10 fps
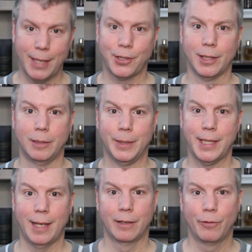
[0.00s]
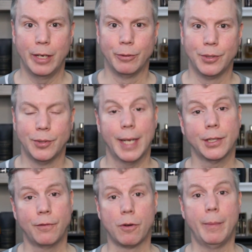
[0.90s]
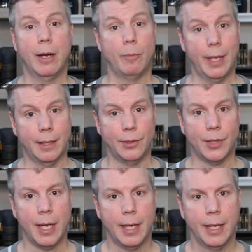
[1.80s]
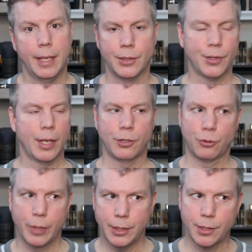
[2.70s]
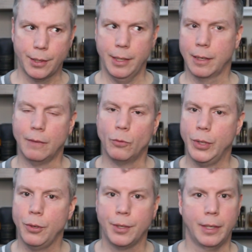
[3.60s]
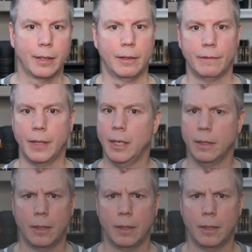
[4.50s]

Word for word: masculine metallic fragrance is actually from Hermes, and it's not a stretch to think of when you think of